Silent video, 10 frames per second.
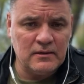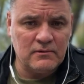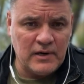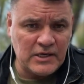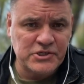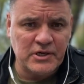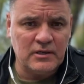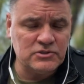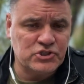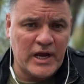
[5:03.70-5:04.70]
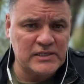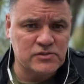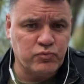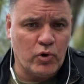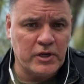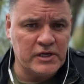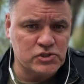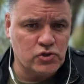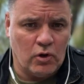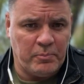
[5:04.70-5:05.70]
Russia just want to
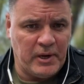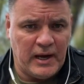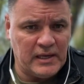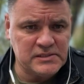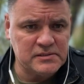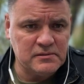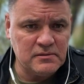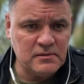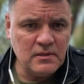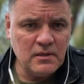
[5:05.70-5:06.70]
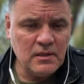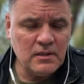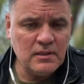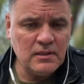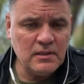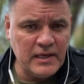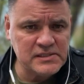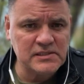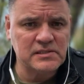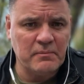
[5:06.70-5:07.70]
stop us.
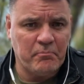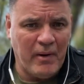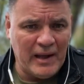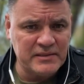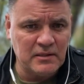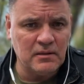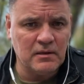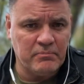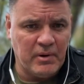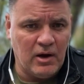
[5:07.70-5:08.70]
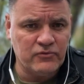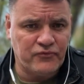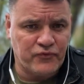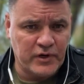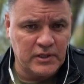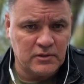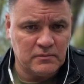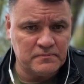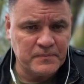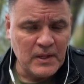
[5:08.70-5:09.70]
This is the battle about
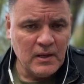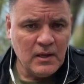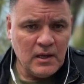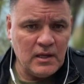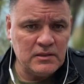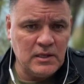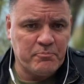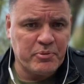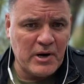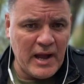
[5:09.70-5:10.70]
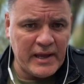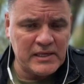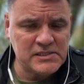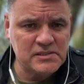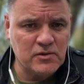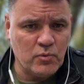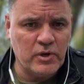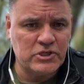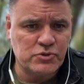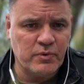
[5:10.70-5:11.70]
freedom. And the price
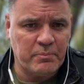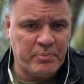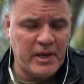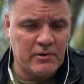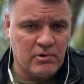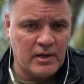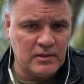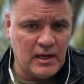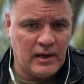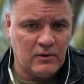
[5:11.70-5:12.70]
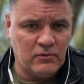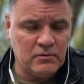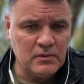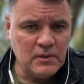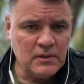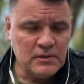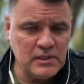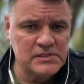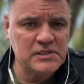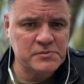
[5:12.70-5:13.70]
which we pay right now,
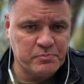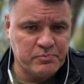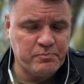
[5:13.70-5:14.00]
this is